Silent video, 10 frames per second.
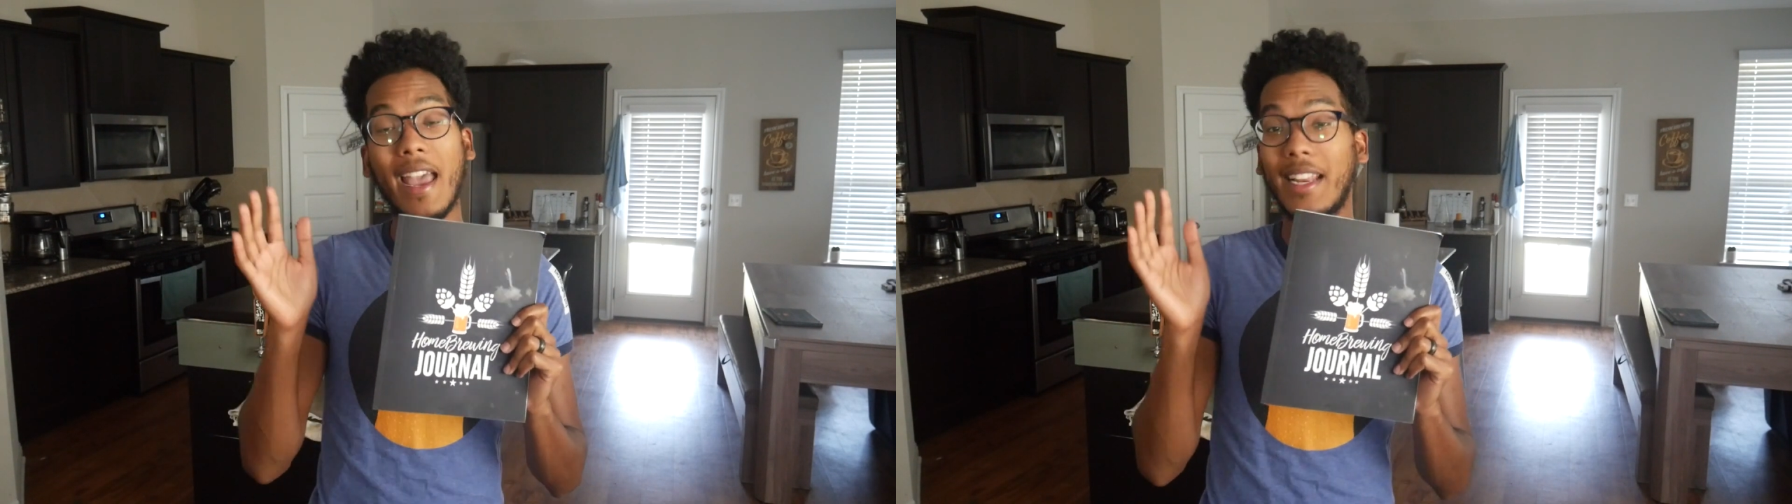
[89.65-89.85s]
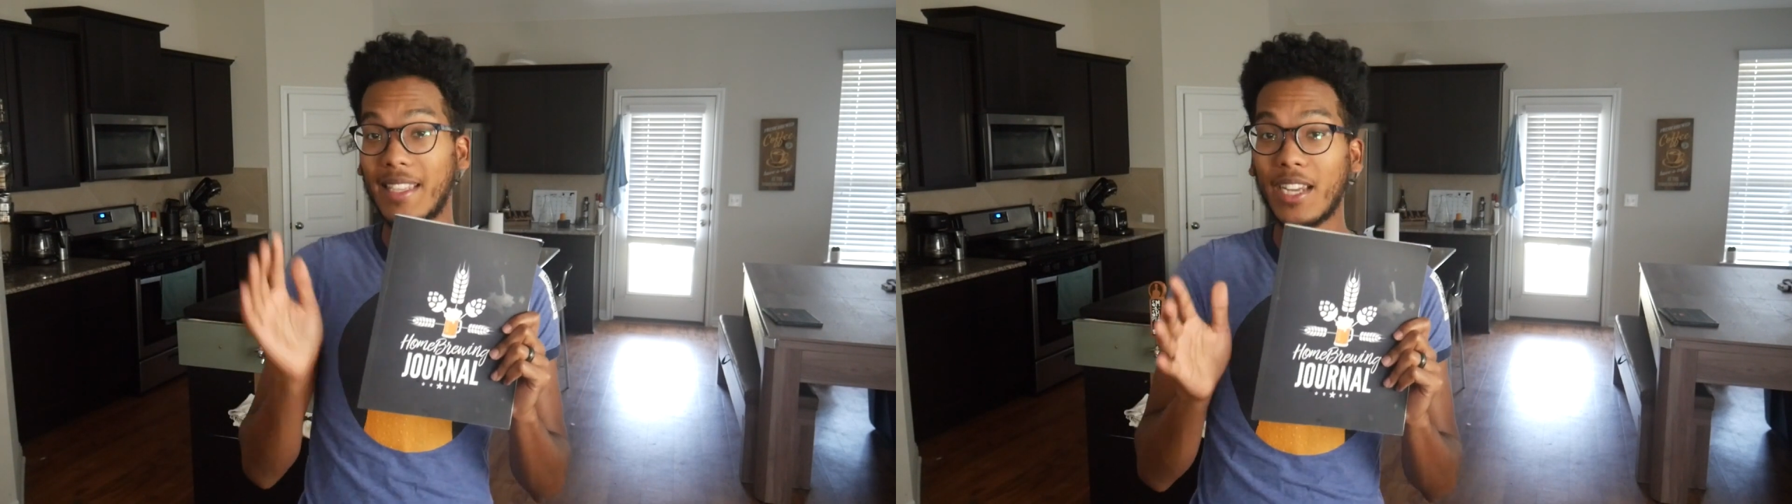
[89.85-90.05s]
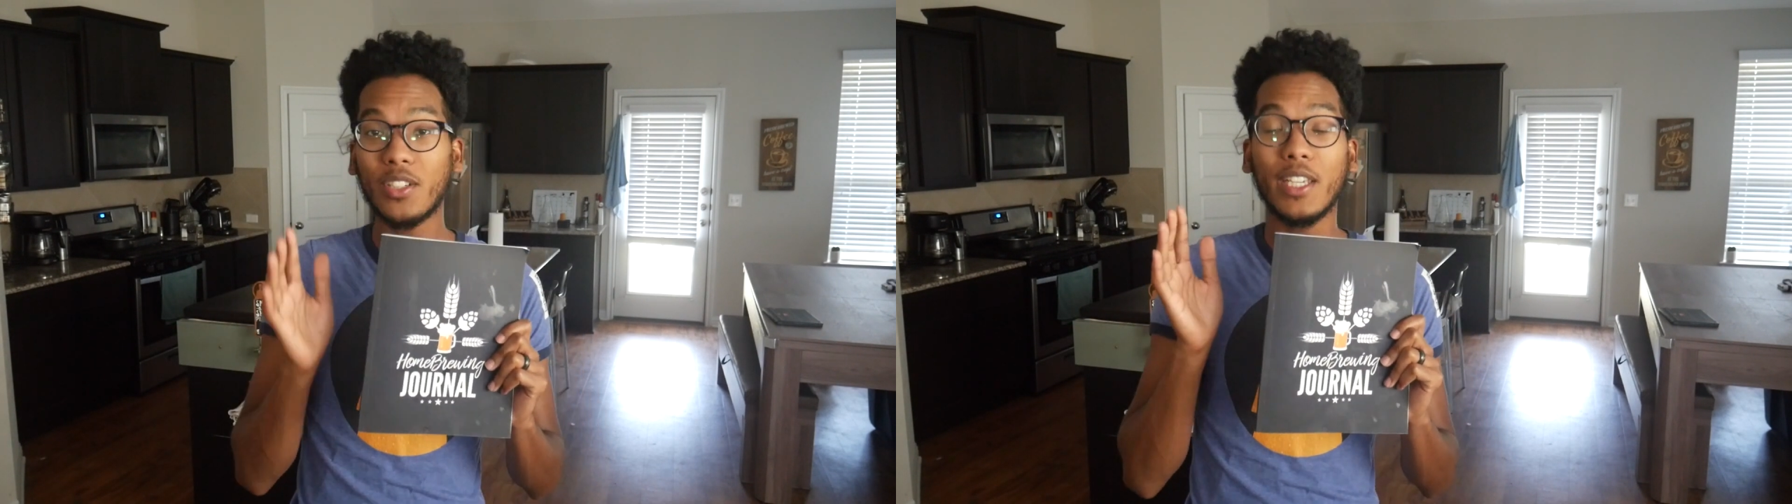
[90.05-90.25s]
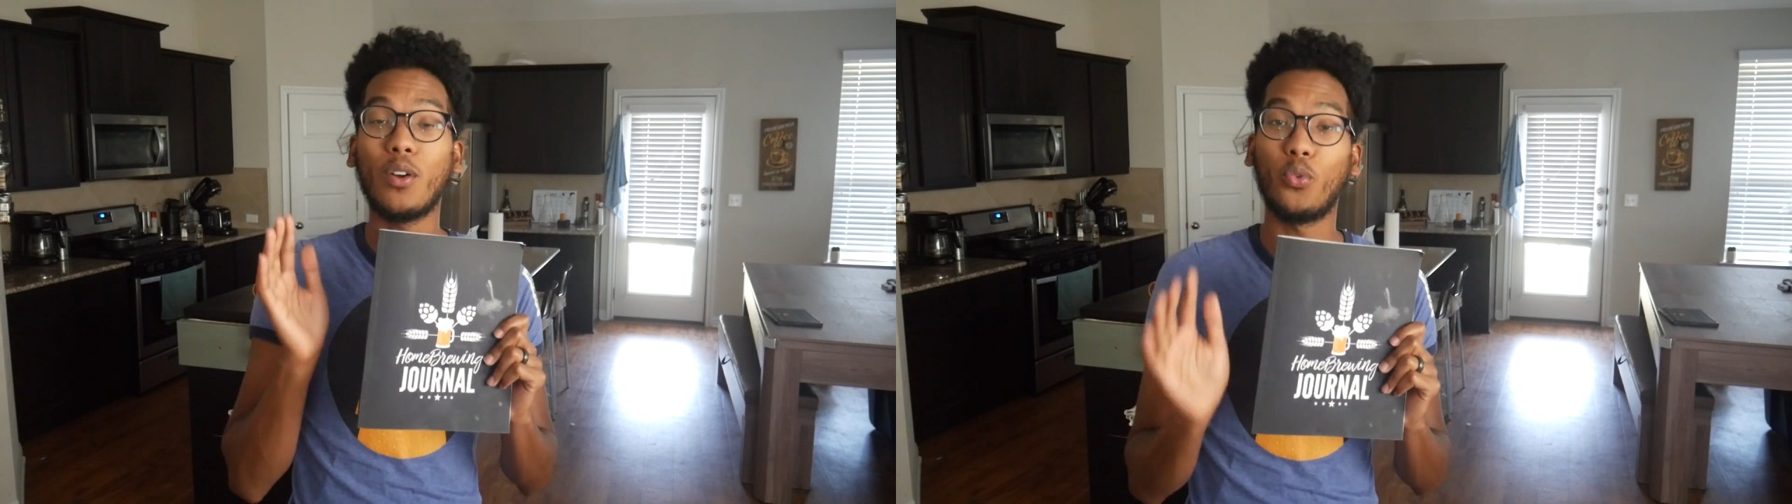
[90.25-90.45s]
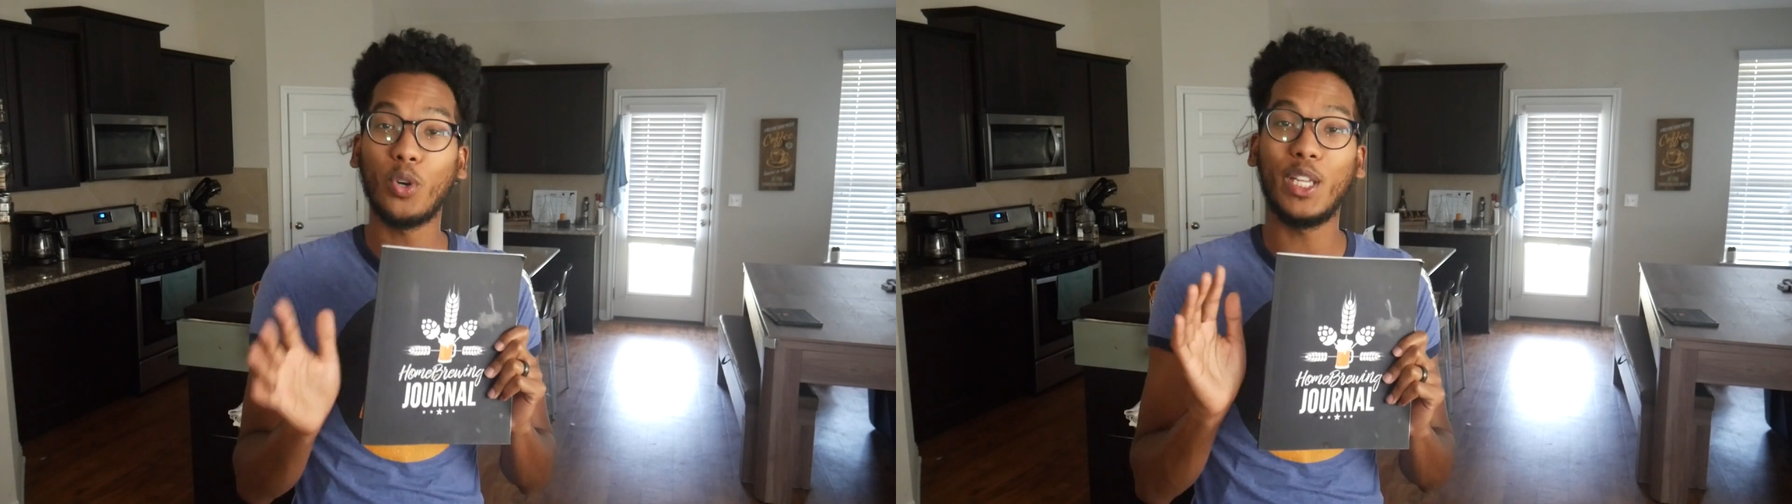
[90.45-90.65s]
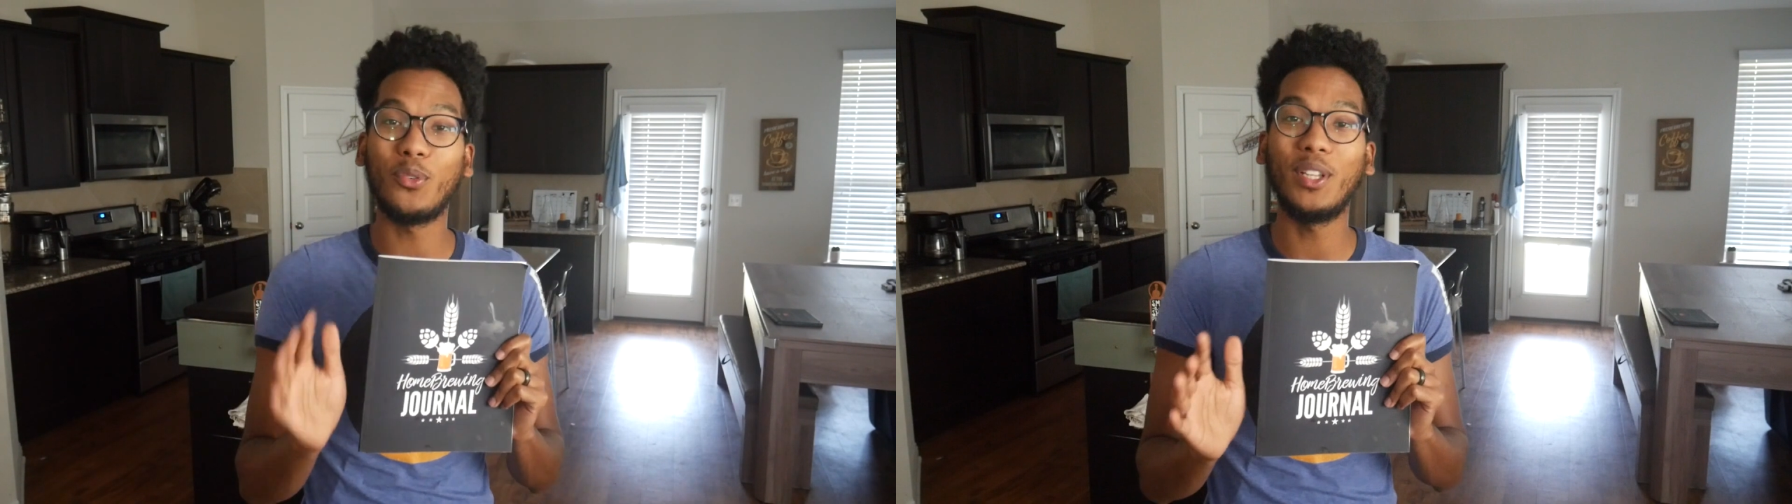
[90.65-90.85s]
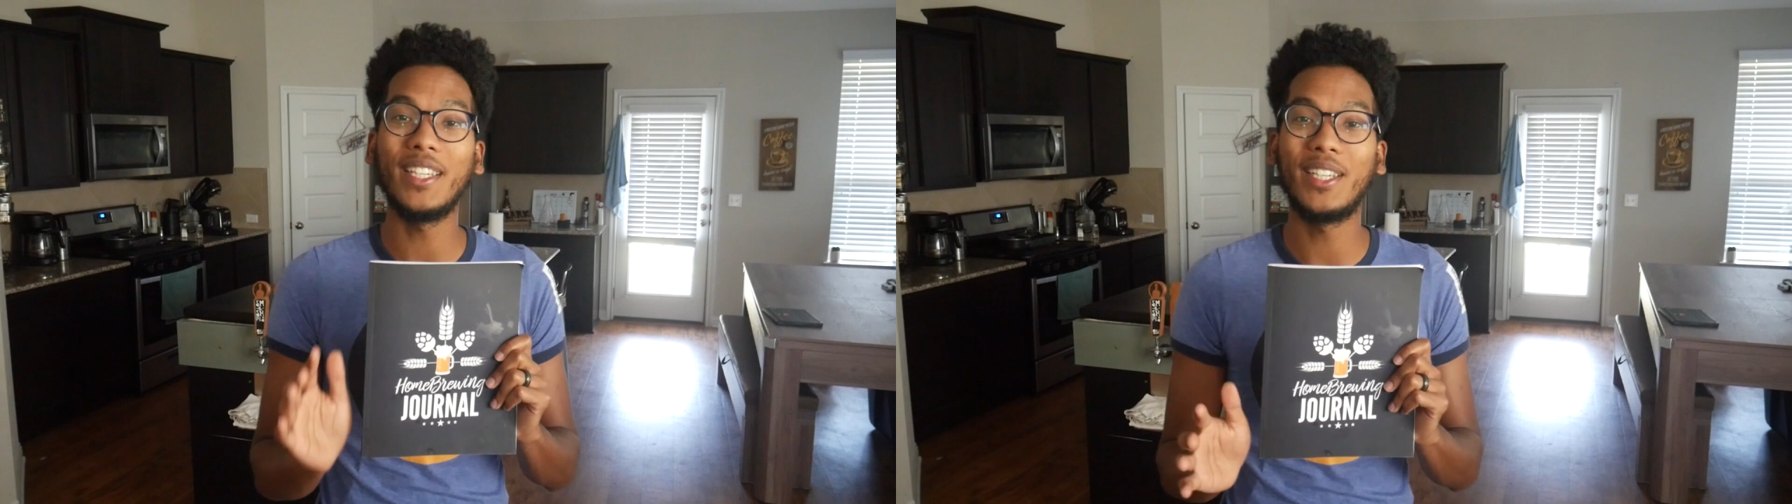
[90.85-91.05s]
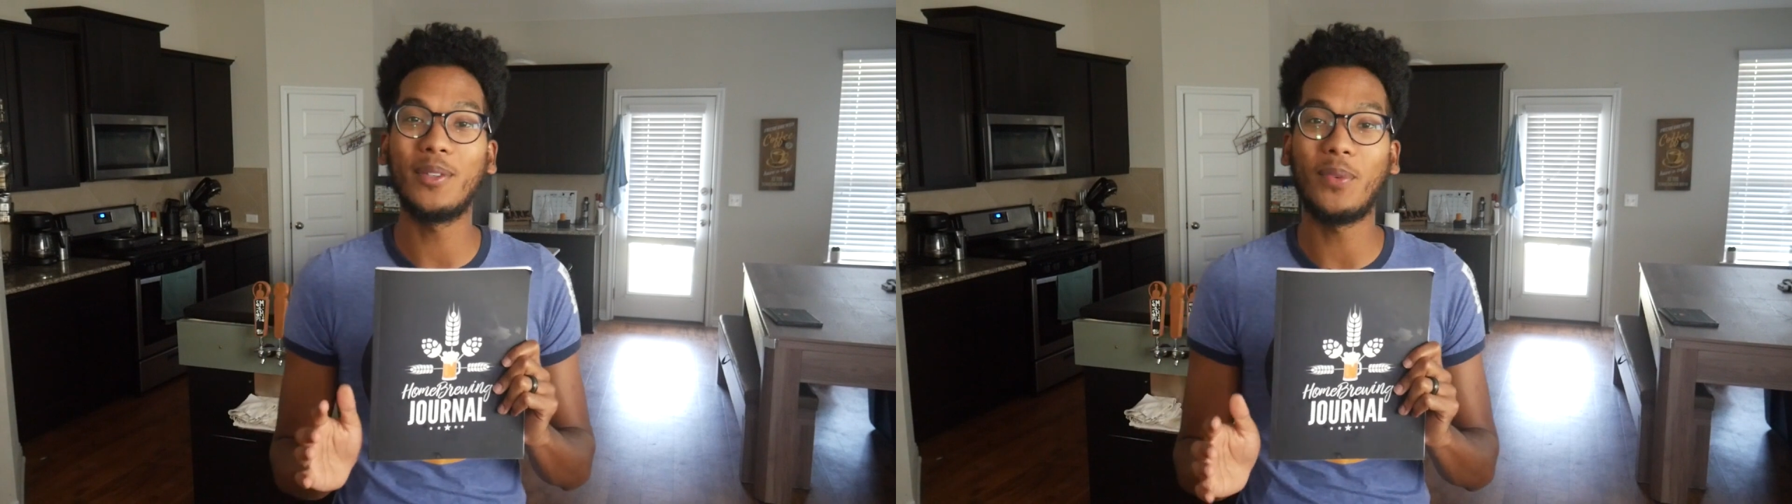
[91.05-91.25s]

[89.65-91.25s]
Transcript: and it's actually a really good